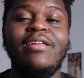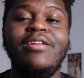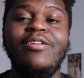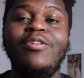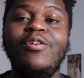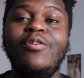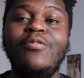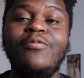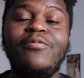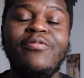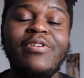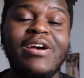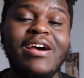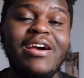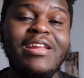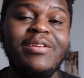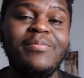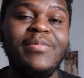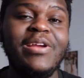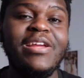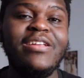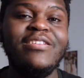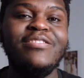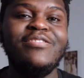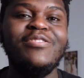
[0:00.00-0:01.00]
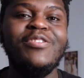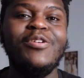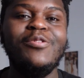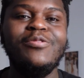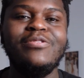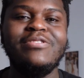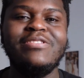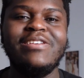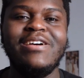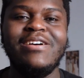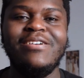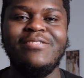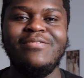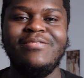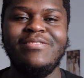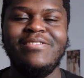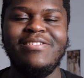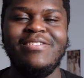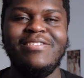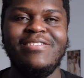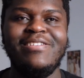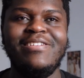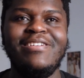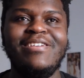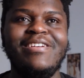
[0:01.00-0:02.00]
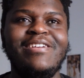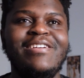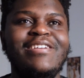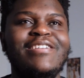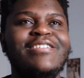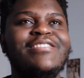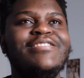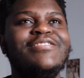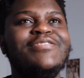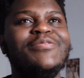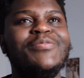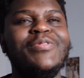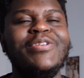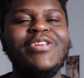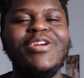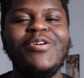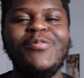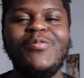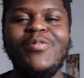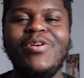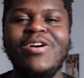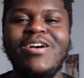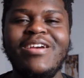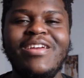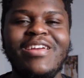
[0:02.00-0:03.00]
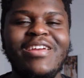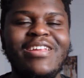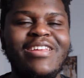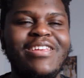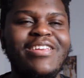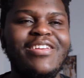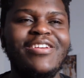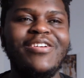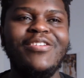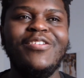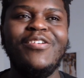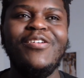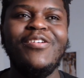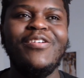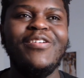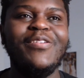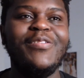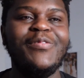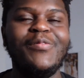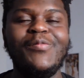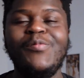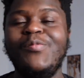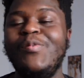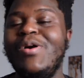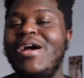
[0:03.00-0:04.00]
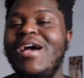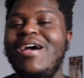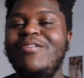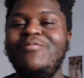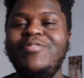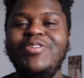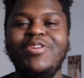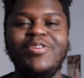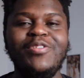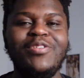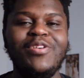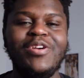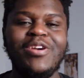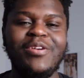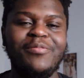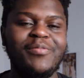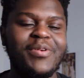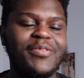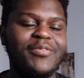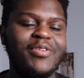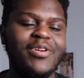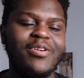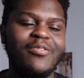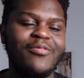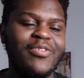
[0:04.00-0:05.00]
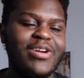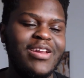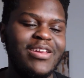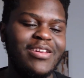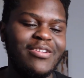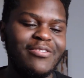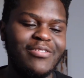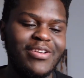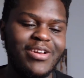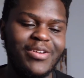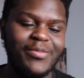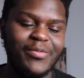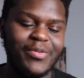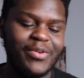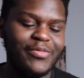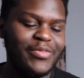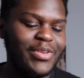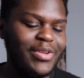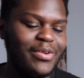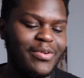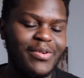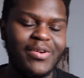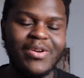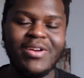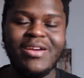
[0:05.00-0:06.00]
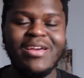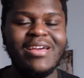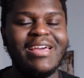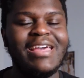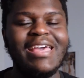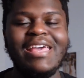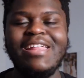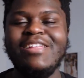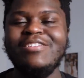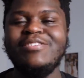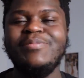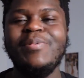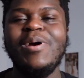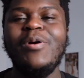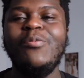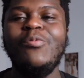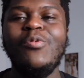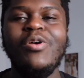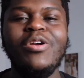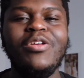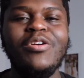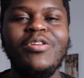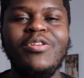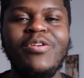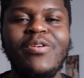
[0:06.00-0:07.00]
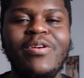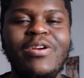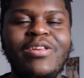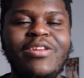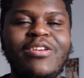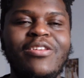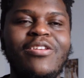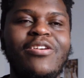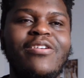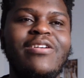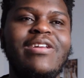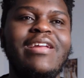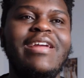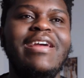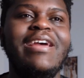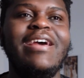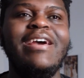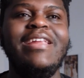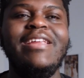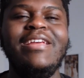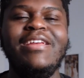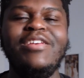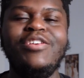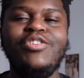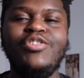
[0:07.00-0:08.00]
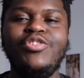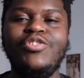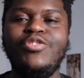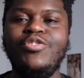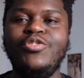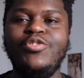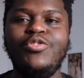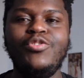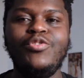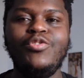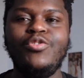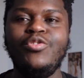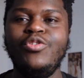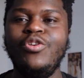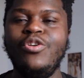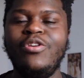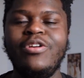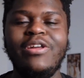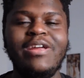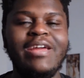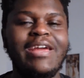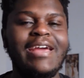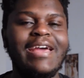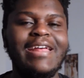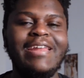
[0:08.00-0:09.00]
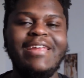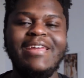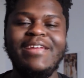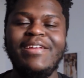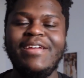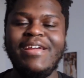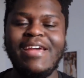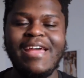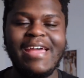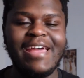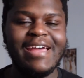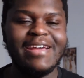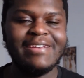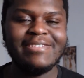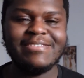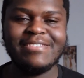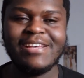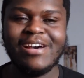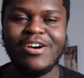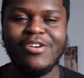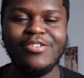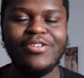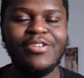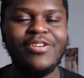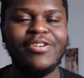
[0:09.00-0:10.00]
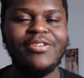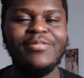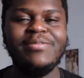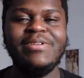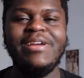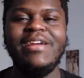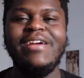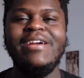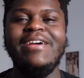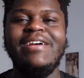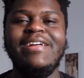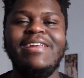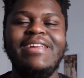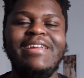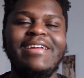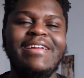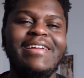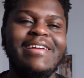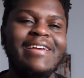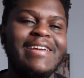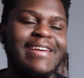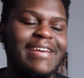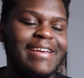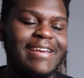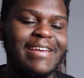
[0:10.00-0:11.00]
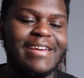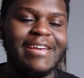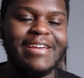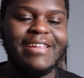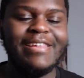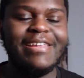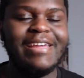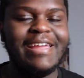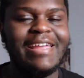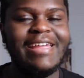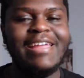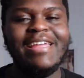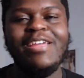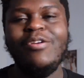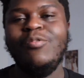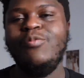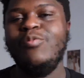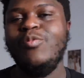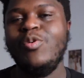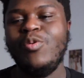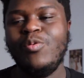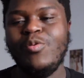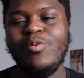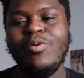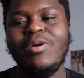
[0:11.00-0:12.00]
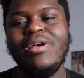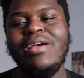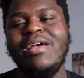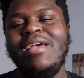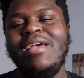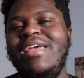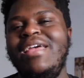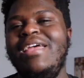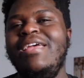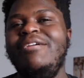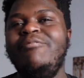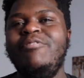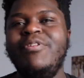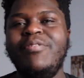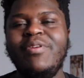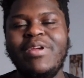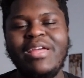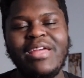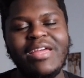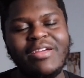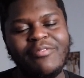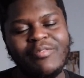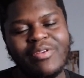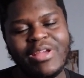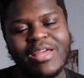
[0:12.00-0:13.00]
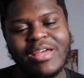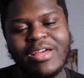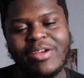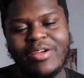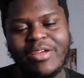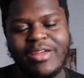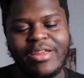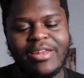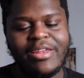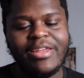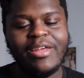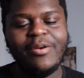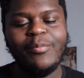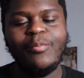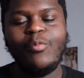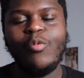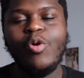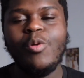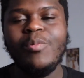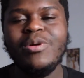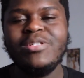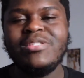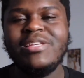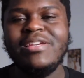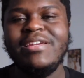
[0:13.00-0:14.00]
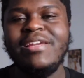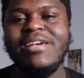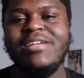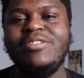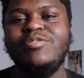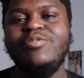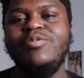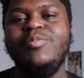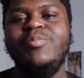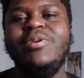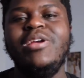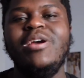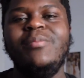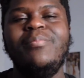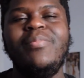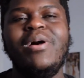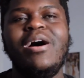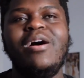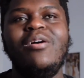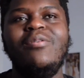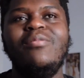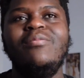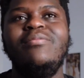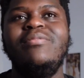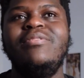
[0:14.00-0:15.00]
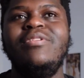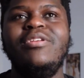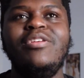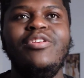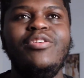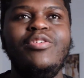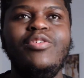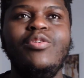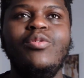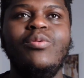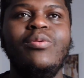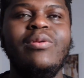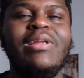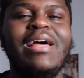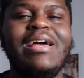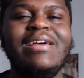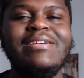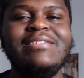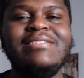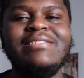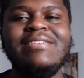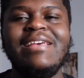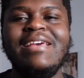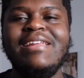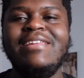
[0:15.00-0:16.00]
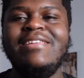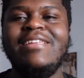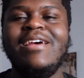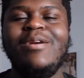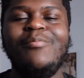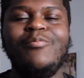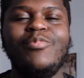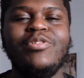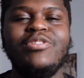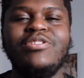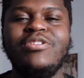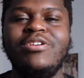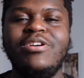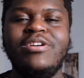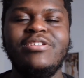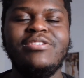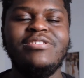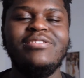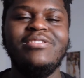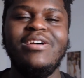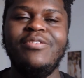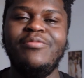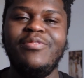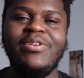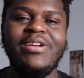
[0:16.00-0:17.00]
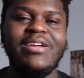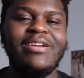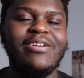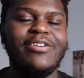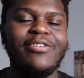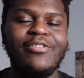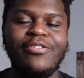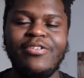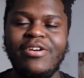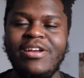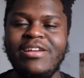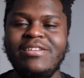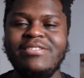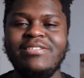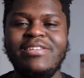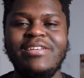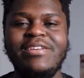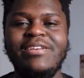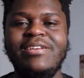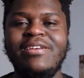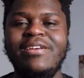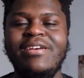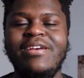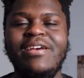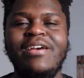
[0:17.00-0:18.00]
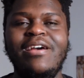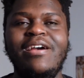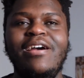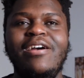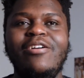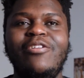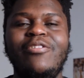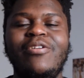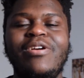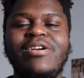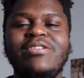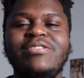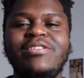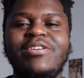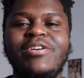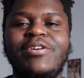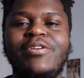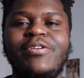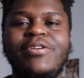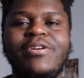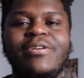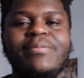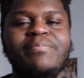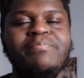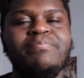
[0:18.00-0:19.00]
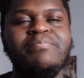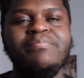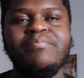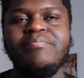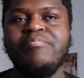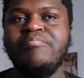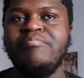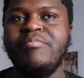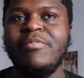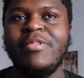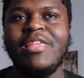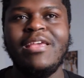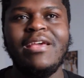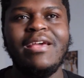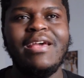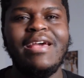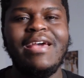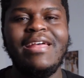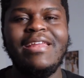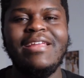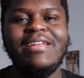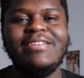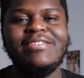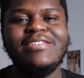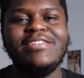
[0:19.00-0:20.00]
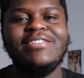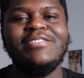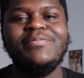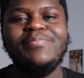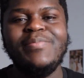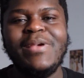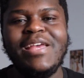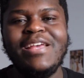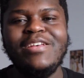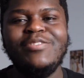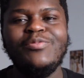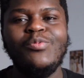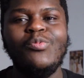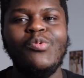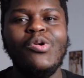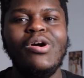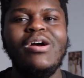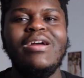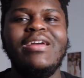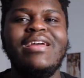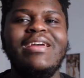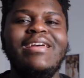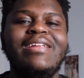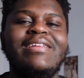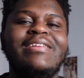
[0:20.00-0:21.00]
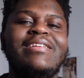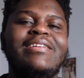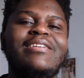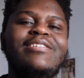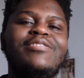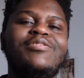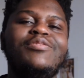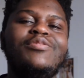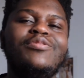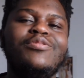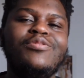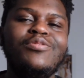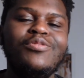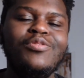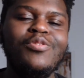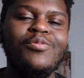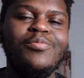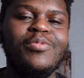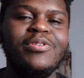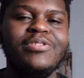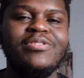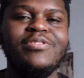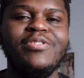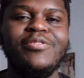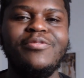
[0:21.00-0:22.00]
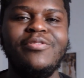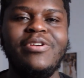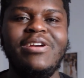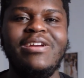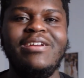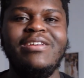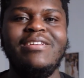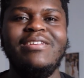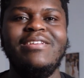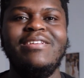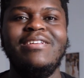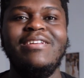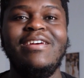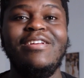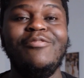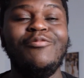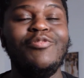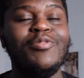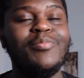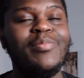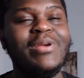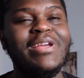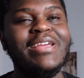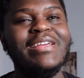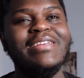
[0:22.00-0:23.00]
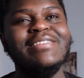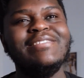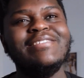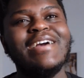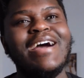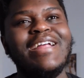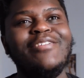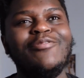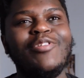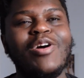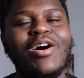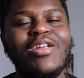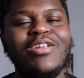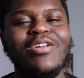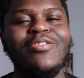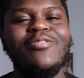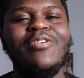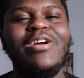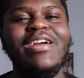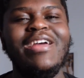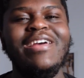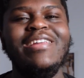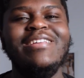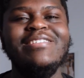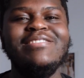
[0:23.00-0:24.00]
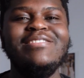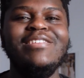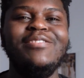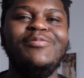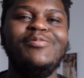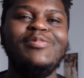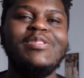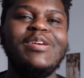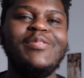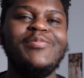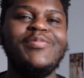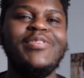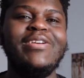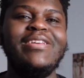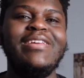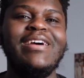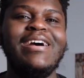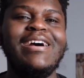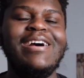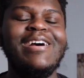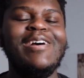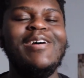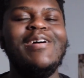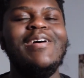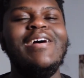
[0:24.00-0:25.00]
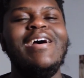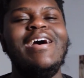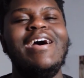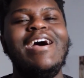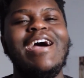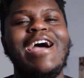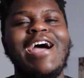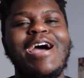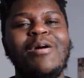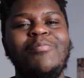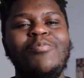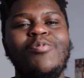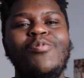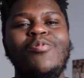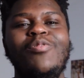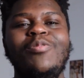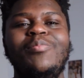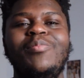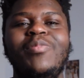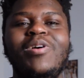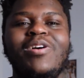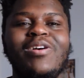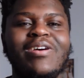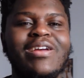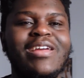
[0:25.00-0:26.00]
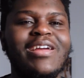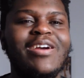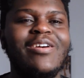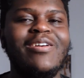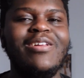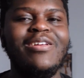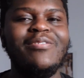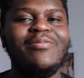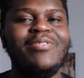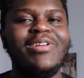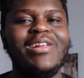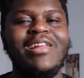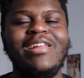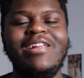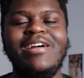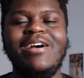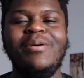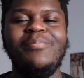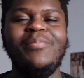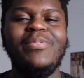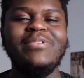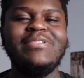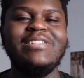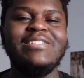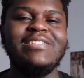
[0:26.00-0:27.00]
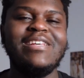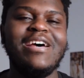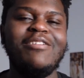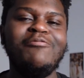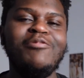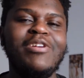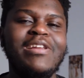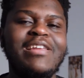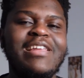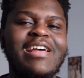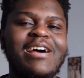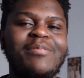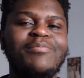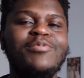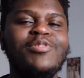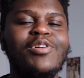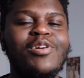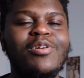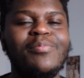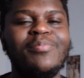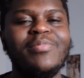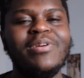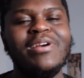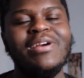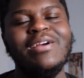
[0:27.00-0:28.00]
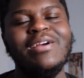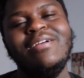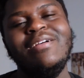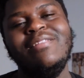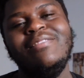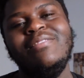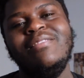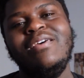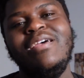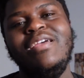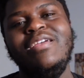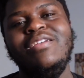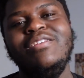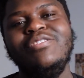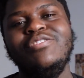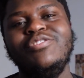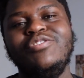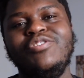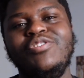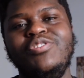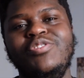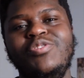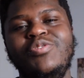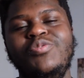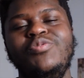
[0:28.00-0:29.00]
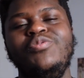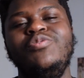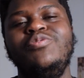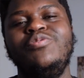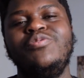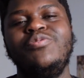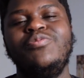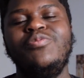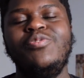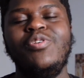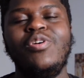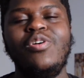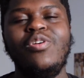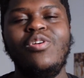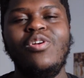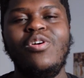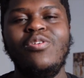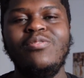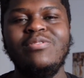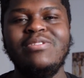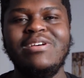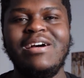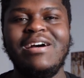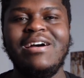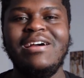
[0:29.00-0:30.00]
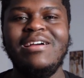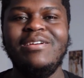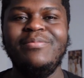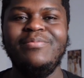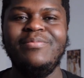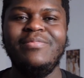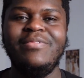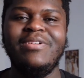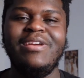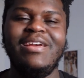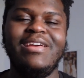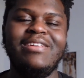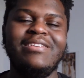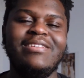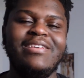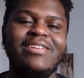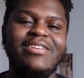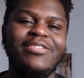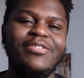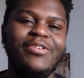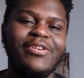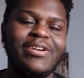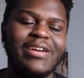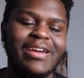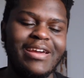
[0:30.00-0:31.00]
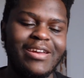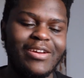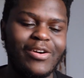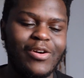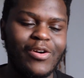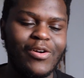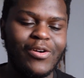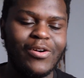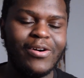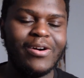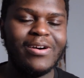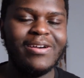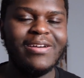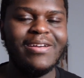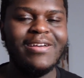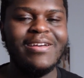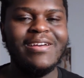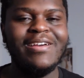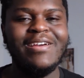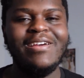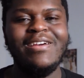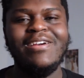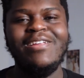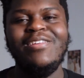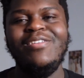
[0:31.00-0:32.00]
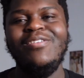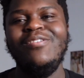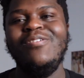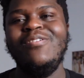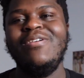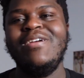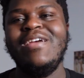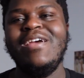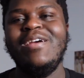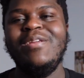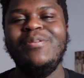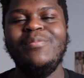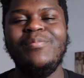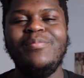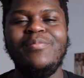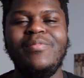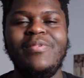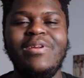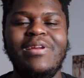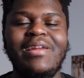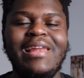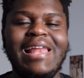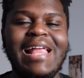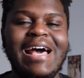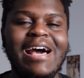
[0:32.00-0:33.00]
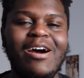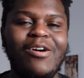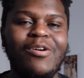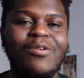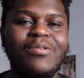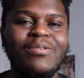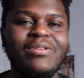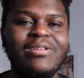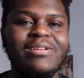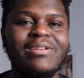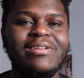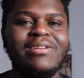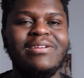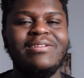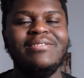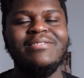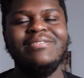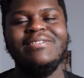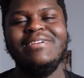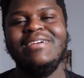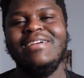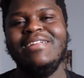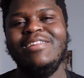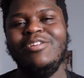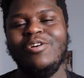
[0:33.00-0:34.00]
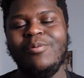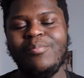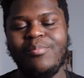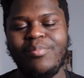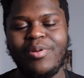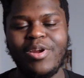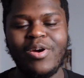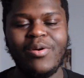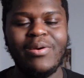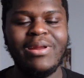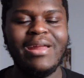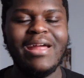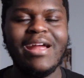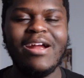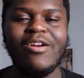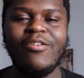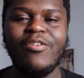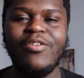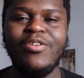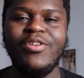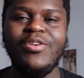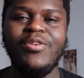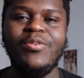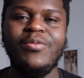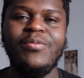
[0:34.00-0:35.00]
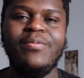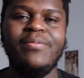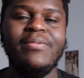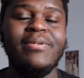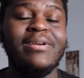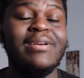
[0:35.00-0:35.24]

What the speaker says: No fan means no sound. So when you're working, you're not, whatever you're doing, whether you're rendering, whether you, it doesn't matter what you're doing, you're not gonna hear any shh, you're not gonna hear any air sound, you're not gonna hear any, the heat will, even if the warmest it gets will be about your like skin temperature. It's nothing crazy hot, and it just makes working super serene. And for me, it's kind of underrated. It's not something that Apple would market or anything like that, but just having a laptop that you can just use for a long time and not getting hot, not getting loud, not blowing air on you,